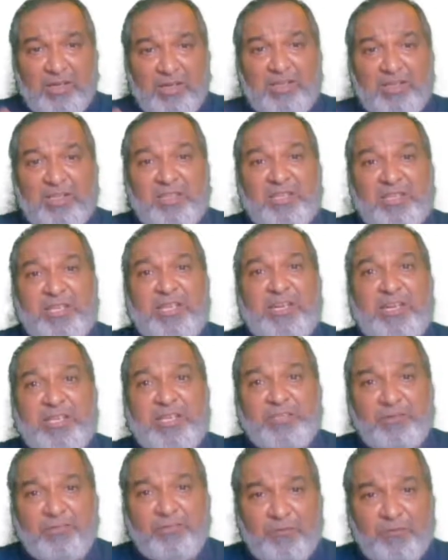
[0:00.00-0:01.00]
the
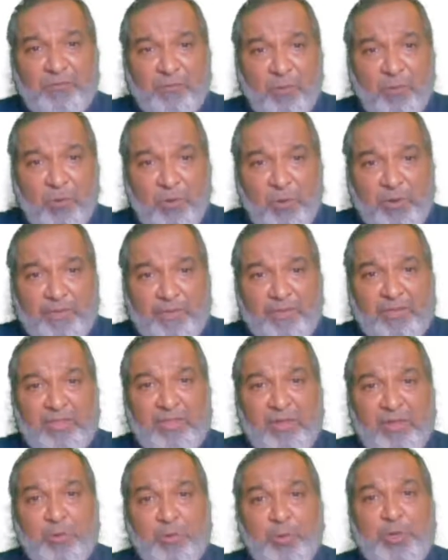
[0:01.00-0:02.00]
thickness of the fold,
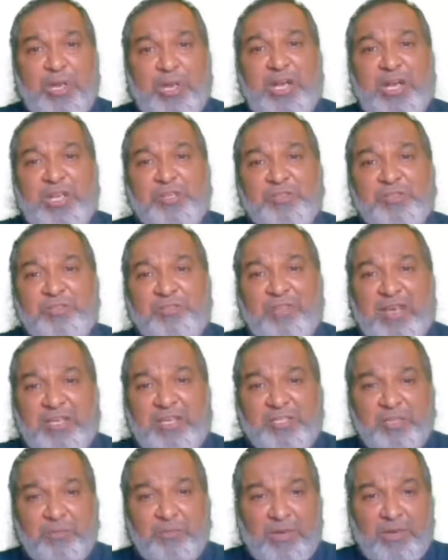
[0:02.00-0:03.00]
the orientation of the
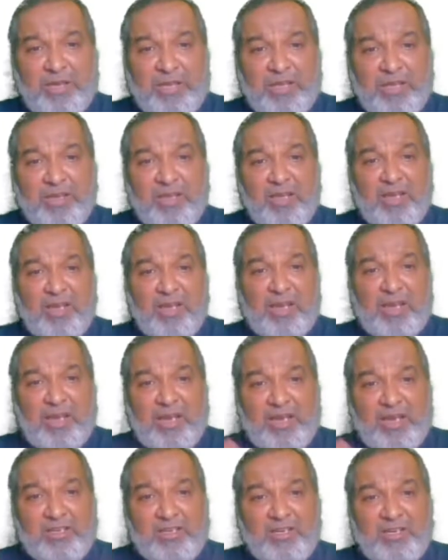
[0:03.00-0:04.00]
axial plane,
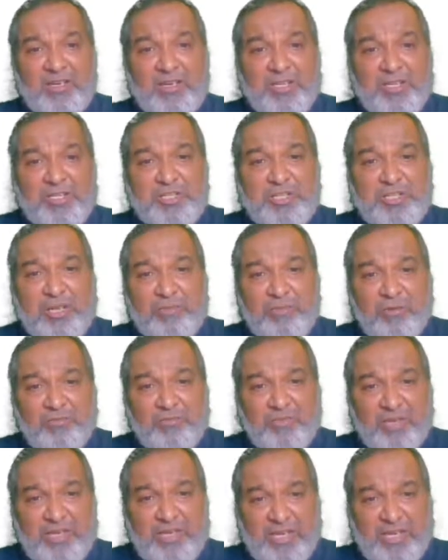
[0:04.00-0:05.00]
and the shape of
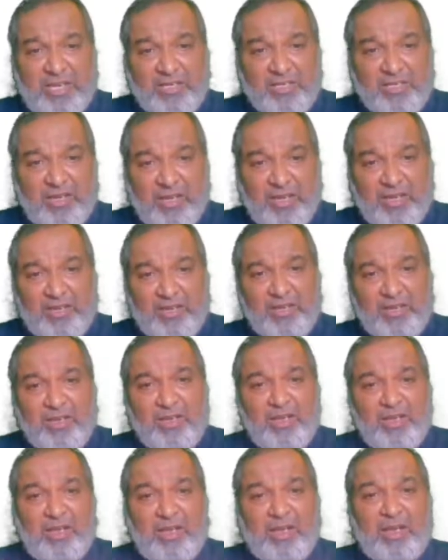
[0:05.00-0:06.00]
the hinge line
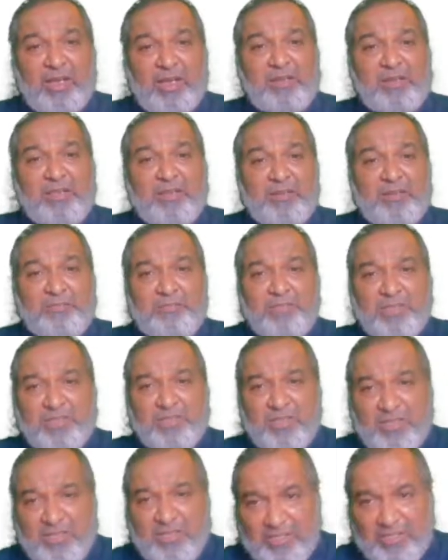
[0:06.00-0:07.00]
and the
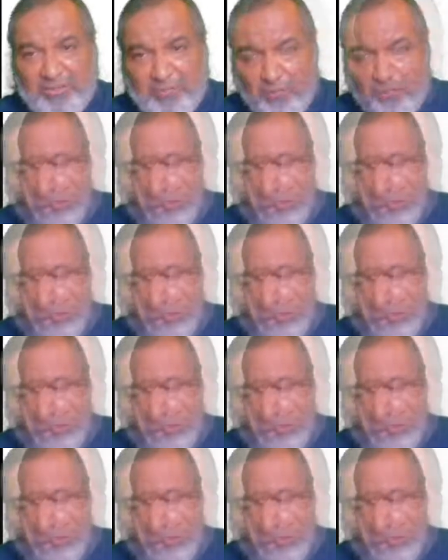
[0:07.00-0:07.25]
miscellaneous fold.